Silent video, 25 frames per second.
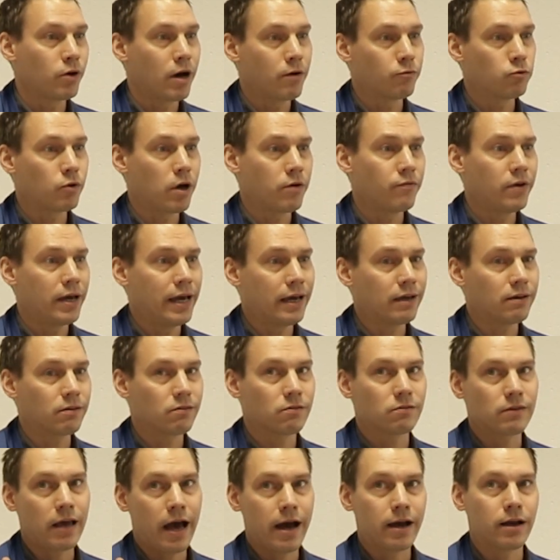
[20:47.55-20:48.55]
you have to have
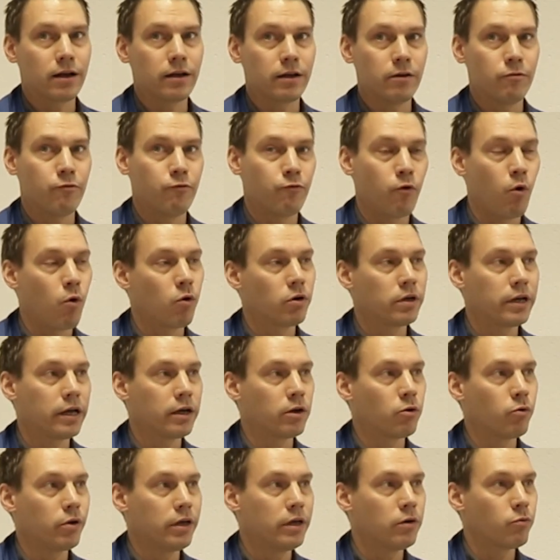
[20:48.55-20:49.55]
exactly
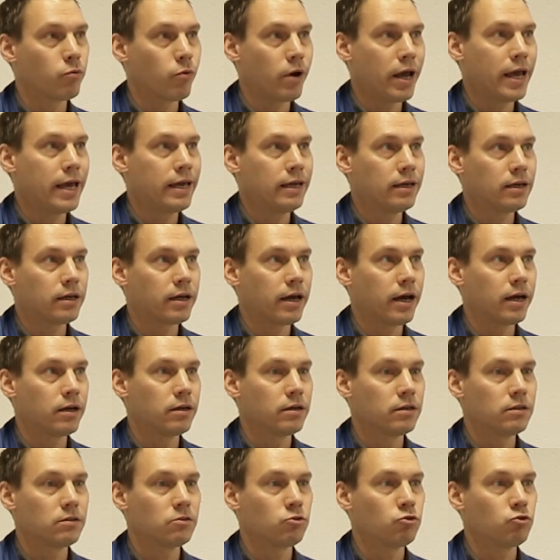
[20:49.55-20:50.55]
4-degree rake
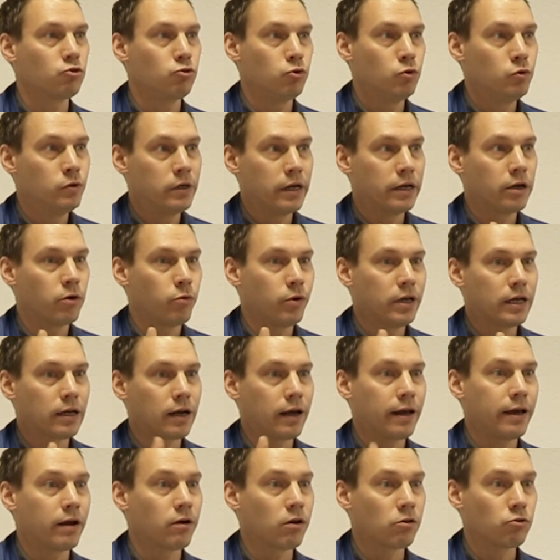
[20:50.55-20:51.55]
and 2-degree
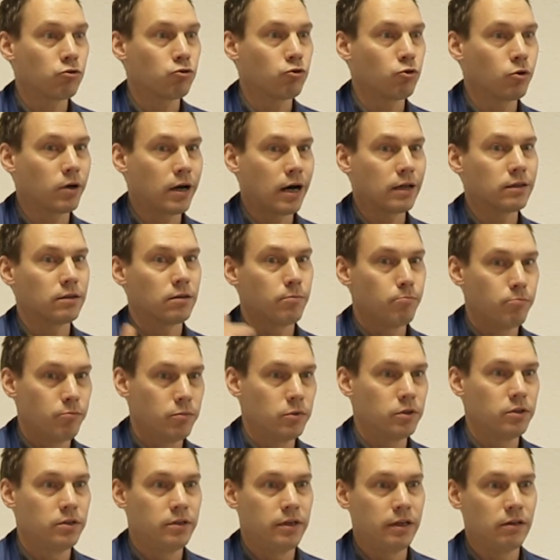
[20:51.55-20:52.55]
clearance to cut
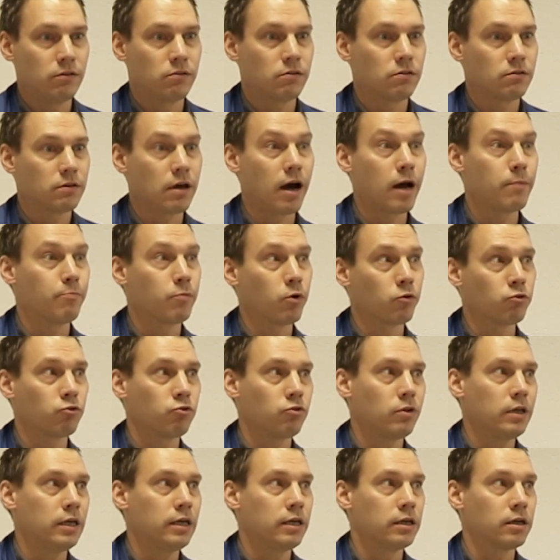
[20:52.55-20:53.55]
this type of
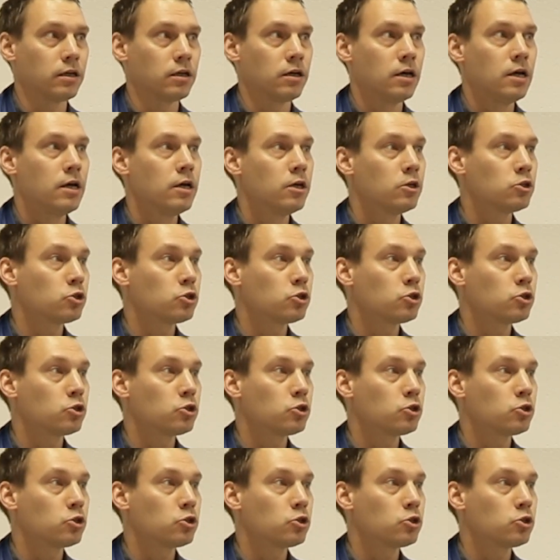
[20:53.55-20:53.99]
steel.